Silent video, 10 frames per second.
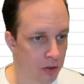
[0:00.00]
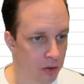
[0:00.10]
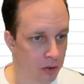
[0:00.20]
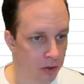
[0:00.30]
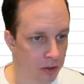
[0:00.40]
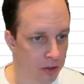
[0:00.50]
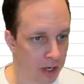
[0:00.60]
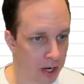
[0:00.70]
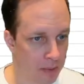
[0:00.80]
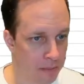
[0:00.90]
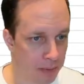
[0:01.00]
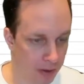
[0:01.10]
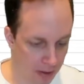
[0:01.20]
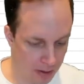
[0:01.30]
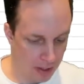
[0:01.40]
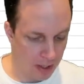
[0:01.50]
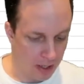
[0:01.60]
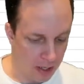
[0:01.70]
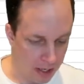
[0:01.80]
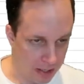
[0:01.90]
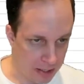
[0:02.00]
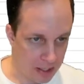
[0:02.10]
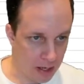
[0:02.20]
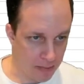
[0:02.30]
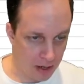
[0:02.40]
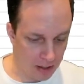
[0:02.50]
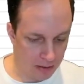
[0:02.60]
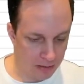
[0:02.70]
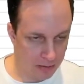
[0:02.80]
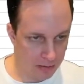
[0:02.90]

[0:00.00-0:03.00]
could type HTML